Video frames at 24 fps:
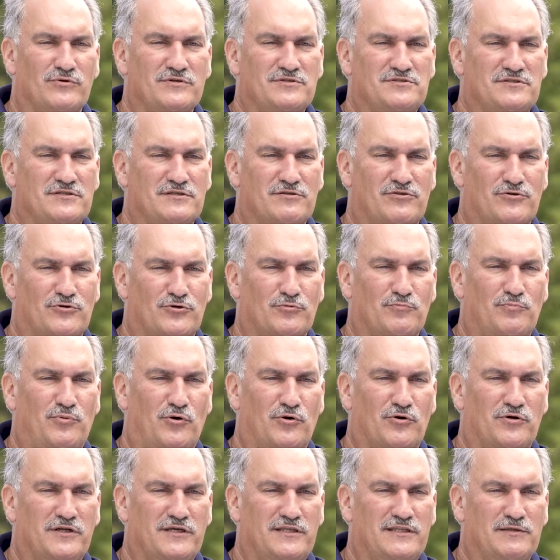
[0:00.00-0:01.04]
is the third
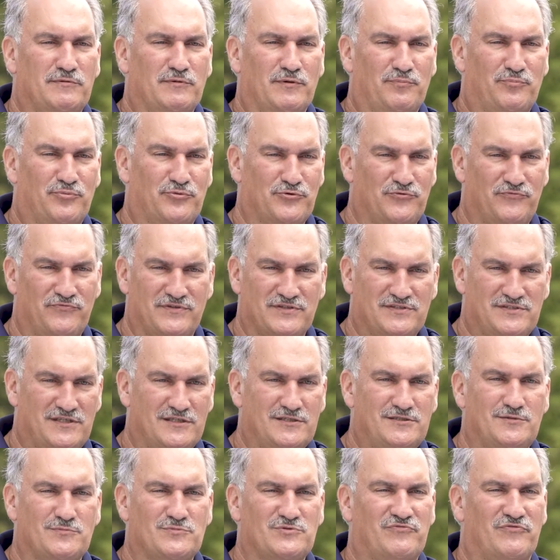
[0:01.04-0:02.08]
party that approved the
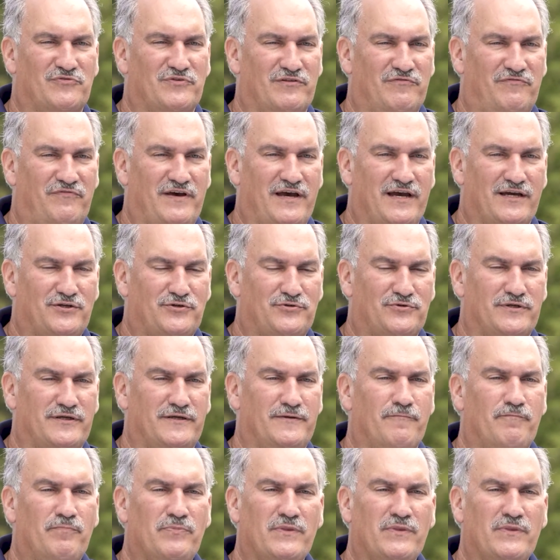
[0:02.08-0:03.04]
systems for the factory,